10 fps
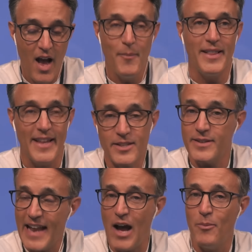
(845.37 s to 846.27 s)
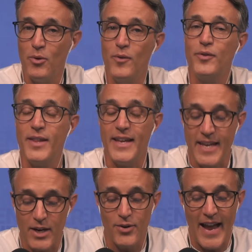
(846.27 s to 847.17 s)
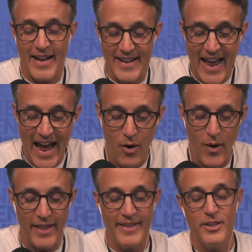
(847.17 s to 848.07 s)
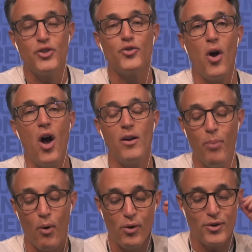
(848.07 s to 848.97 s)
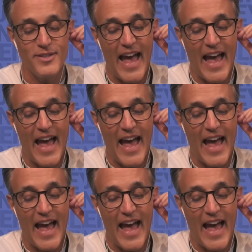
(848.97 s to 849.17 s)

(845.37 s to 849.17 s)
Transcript: But let's now move to the here and now and the Strong Borders